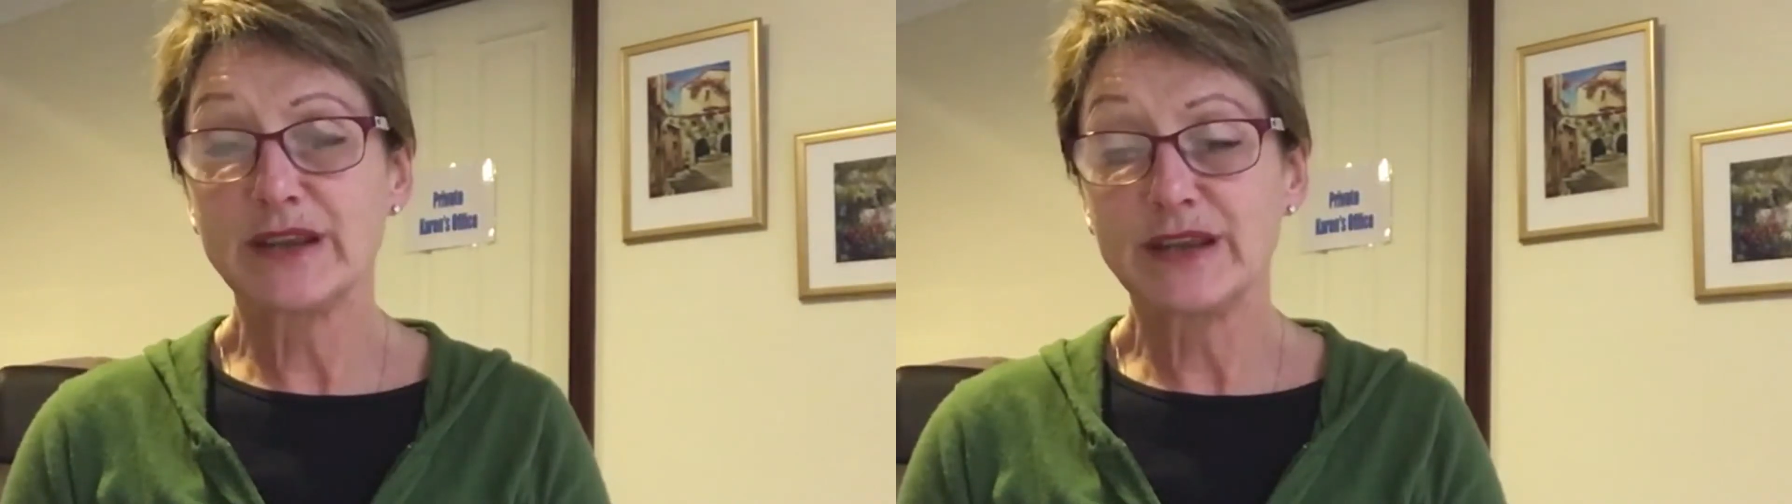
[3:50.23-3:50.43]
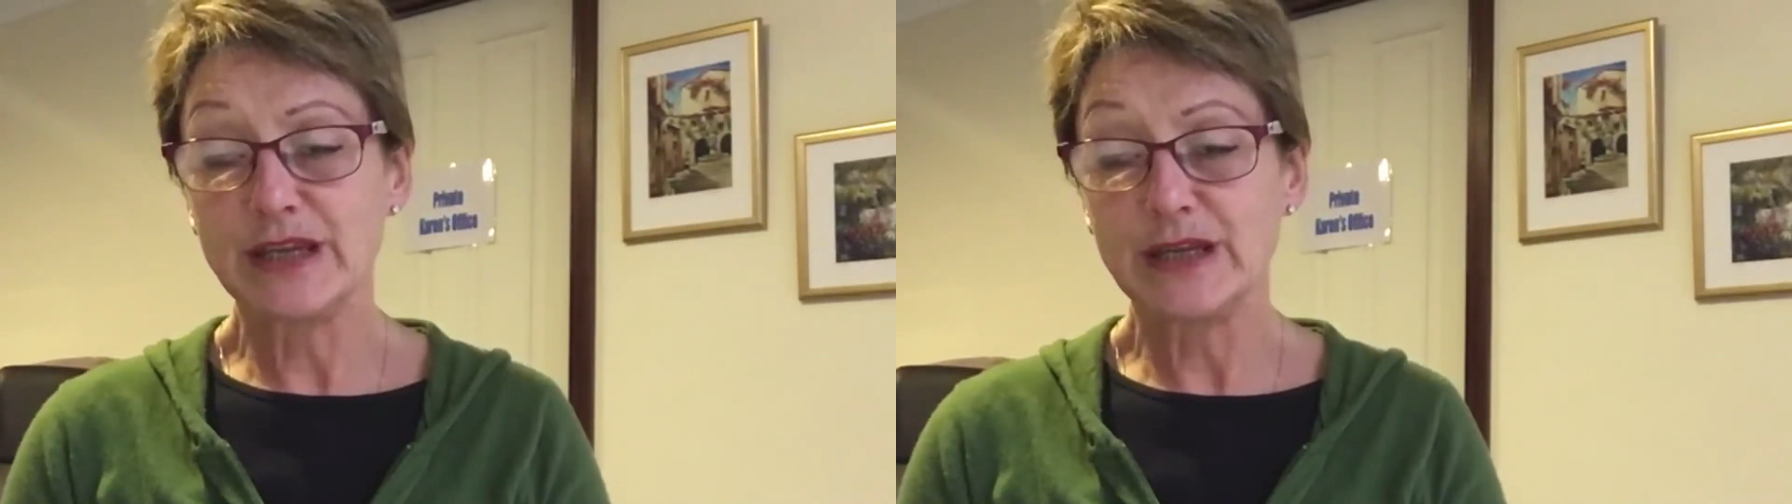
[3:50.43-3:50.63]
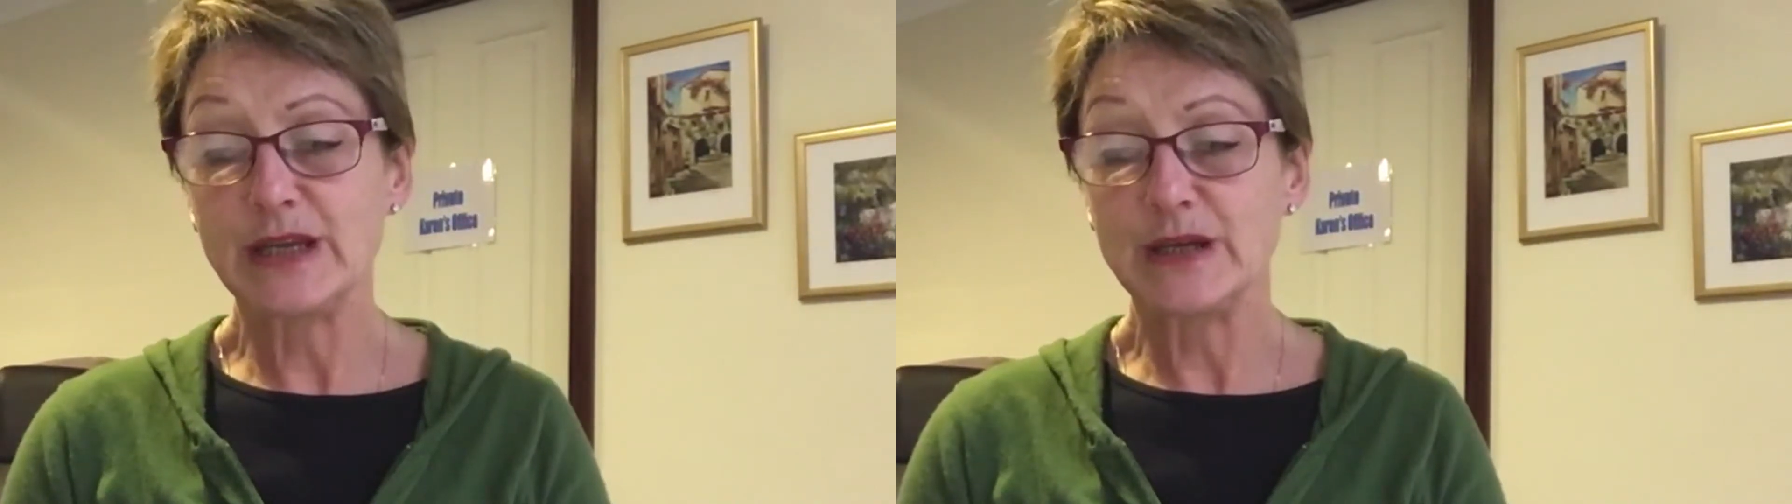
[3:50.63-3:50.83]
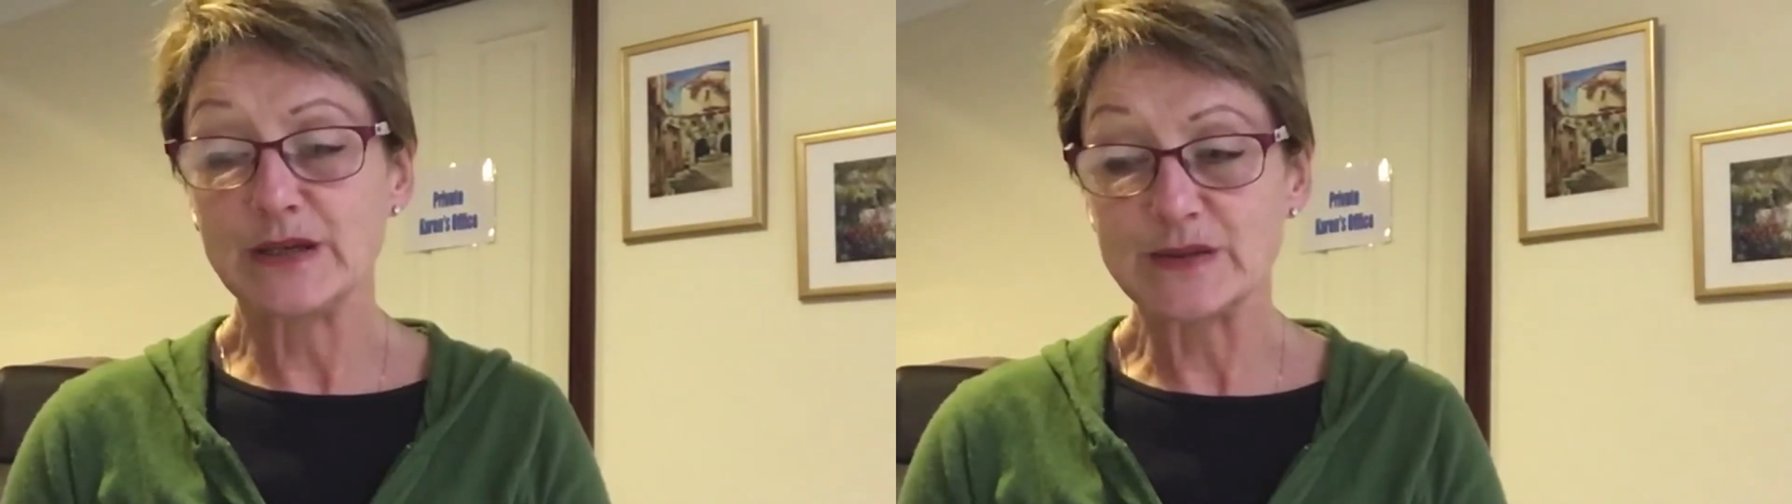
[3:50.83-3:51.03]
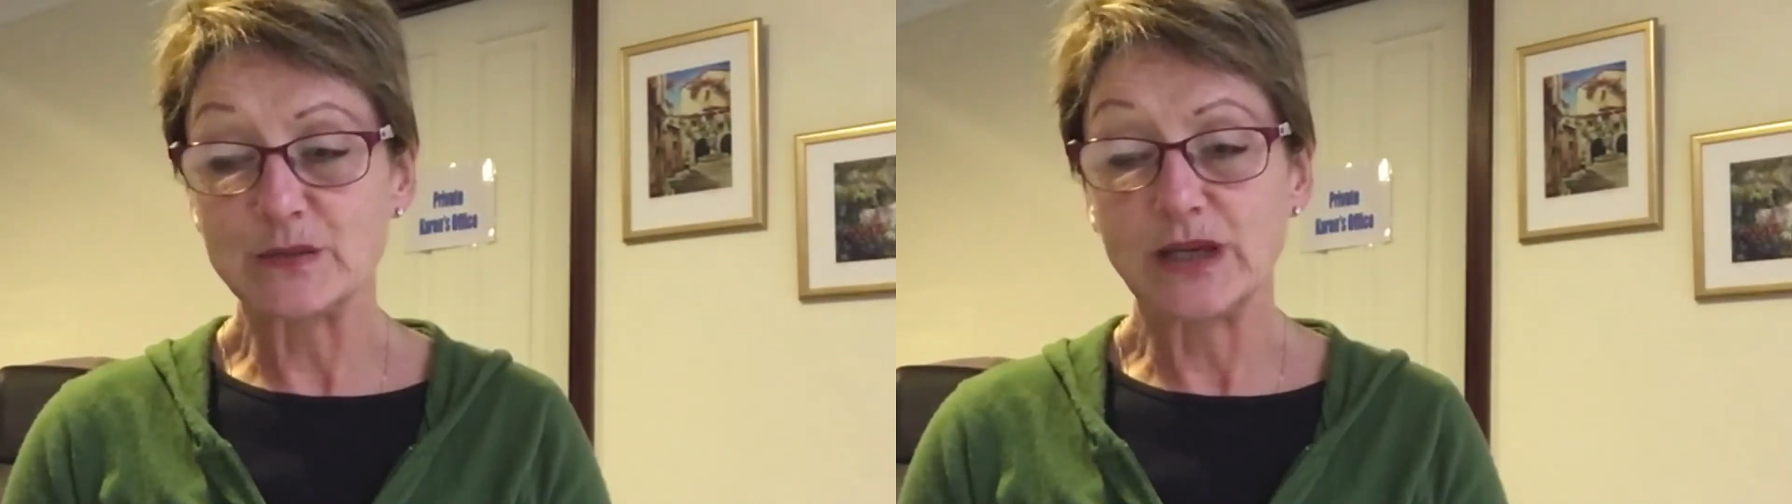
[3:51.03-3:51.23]
thinking
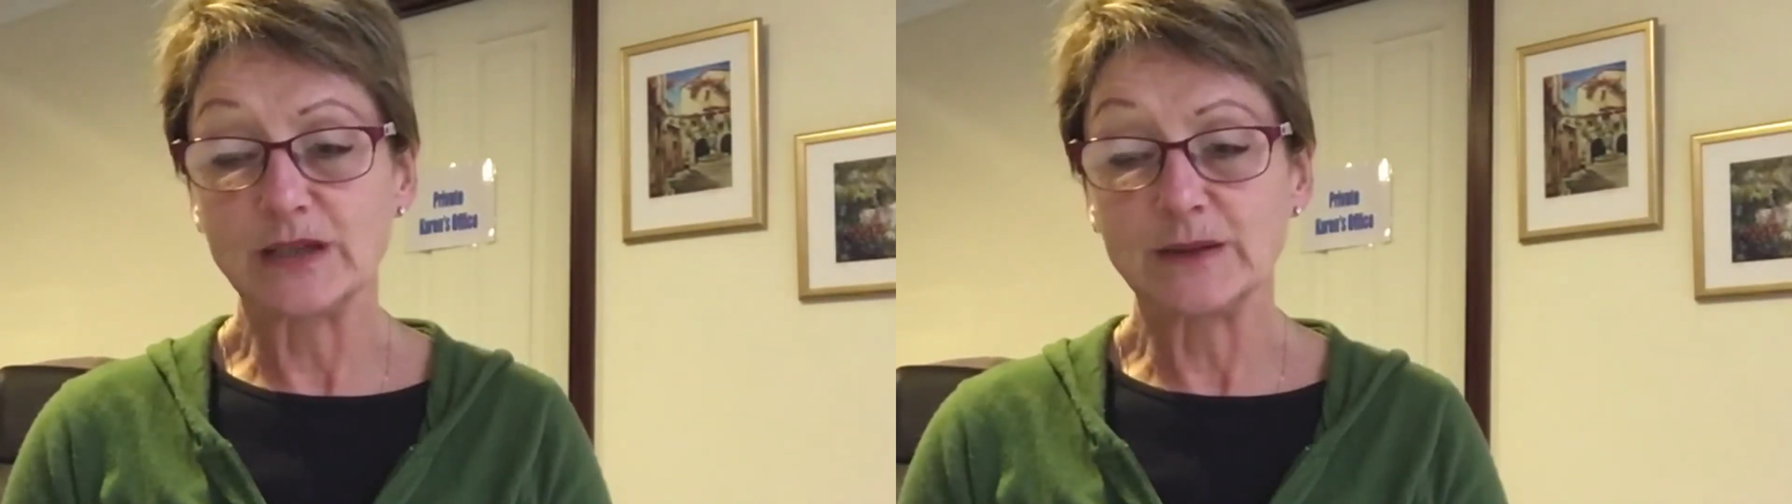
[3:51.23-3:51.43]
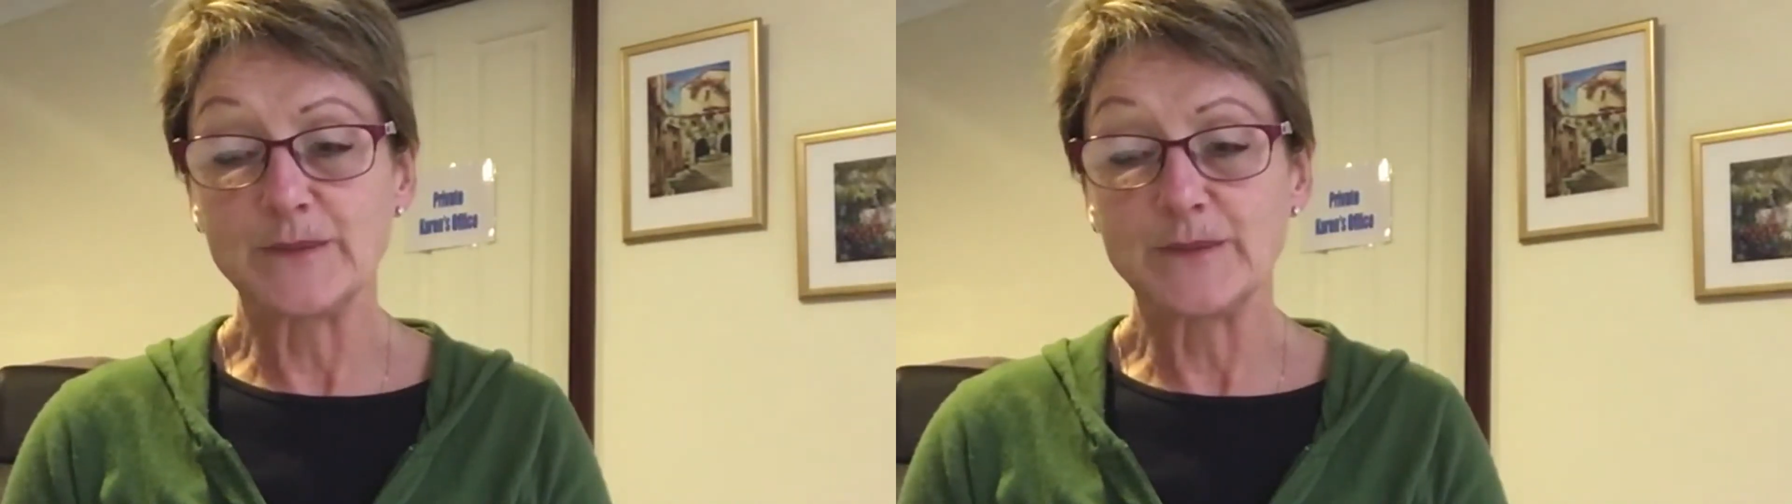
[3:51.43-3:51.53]
as well